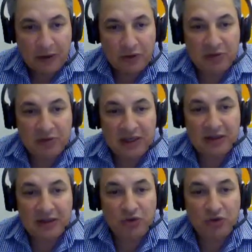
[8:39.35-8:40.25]
to be
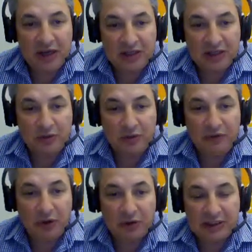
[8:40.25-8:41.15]
in the
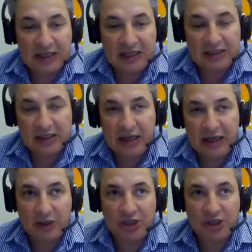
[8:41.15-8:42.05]
transferred folder because that's
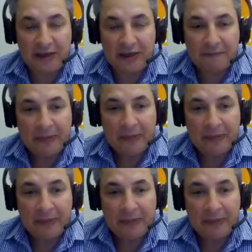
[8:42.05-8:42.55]
how we can check.